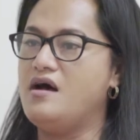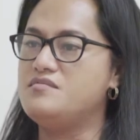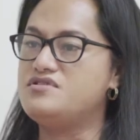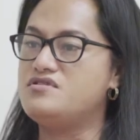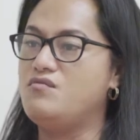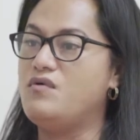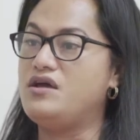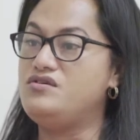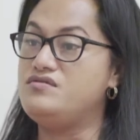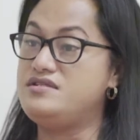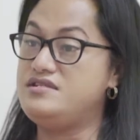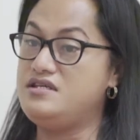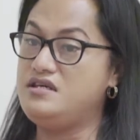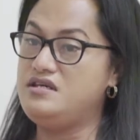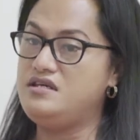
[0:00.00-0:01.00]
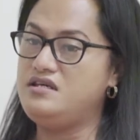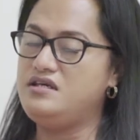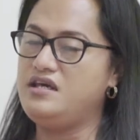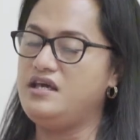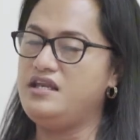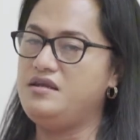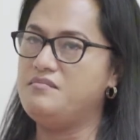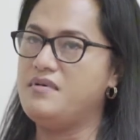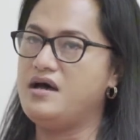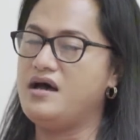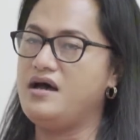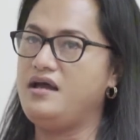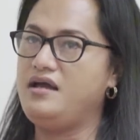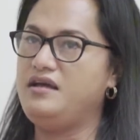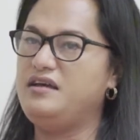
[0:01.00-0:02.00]
So what you see in
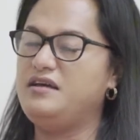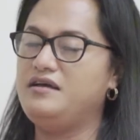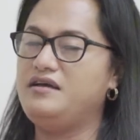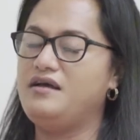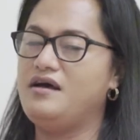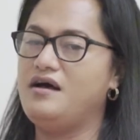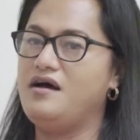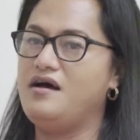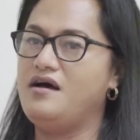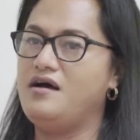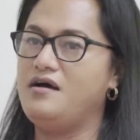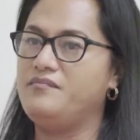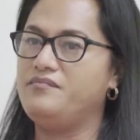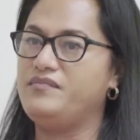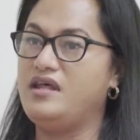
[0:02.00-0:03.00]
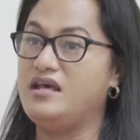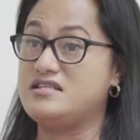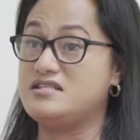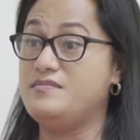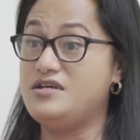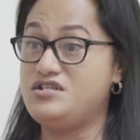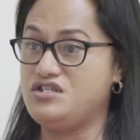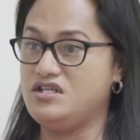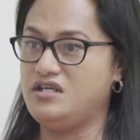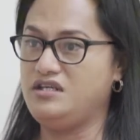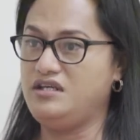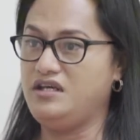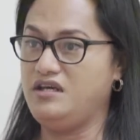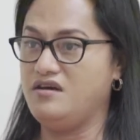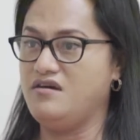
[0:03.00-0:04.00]
my exhibition
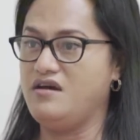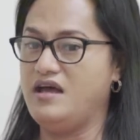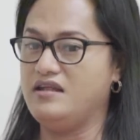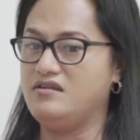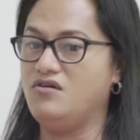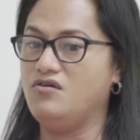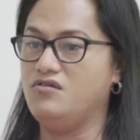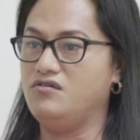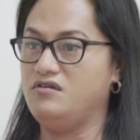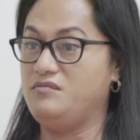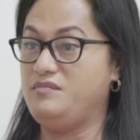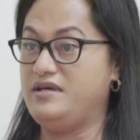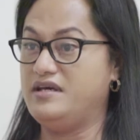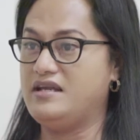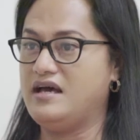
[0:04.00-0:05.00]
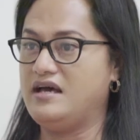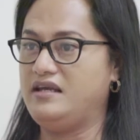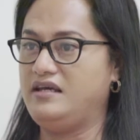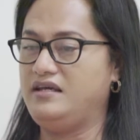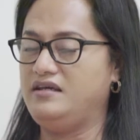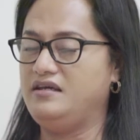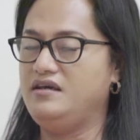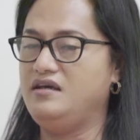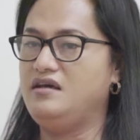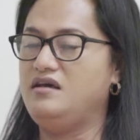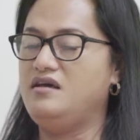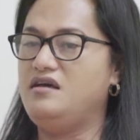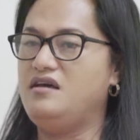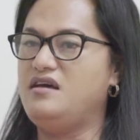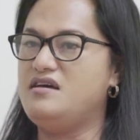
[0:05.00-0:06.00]
here at the Honolulu Biennial
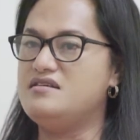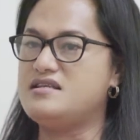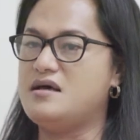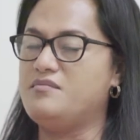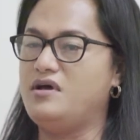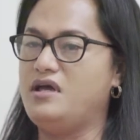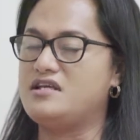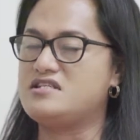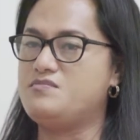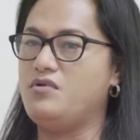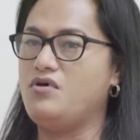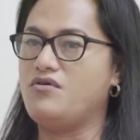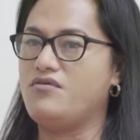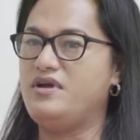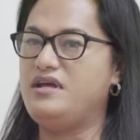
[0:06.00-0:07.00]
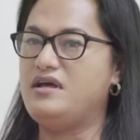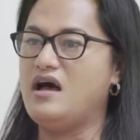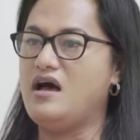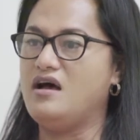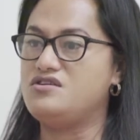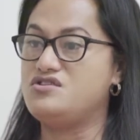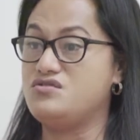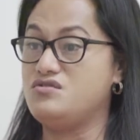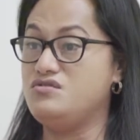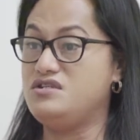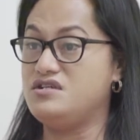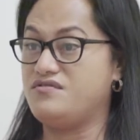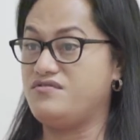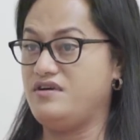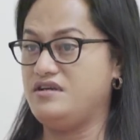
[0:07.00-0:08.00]
is I'm exploring two
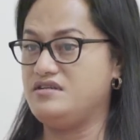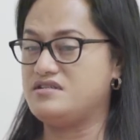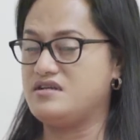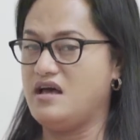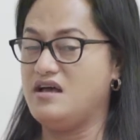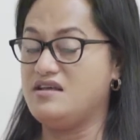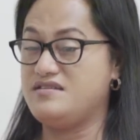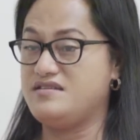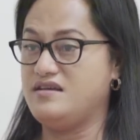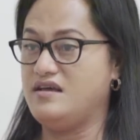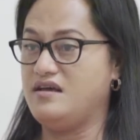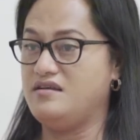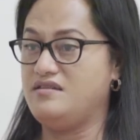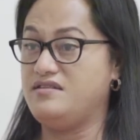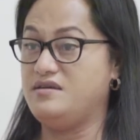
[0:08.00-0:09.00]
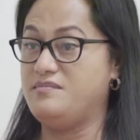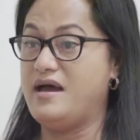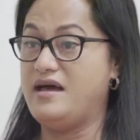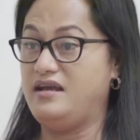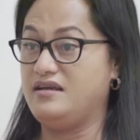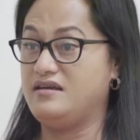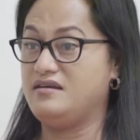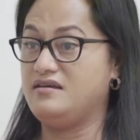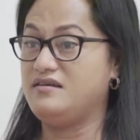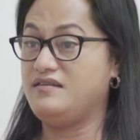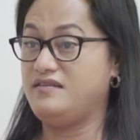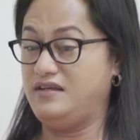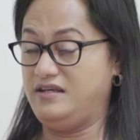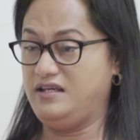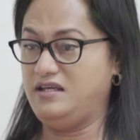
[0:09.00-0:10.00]
different thematic
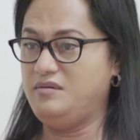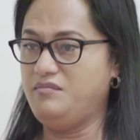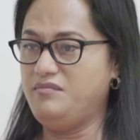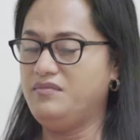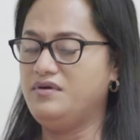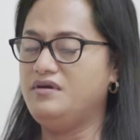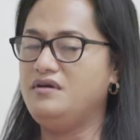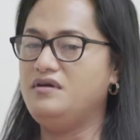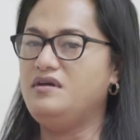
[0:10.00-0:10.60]
themes.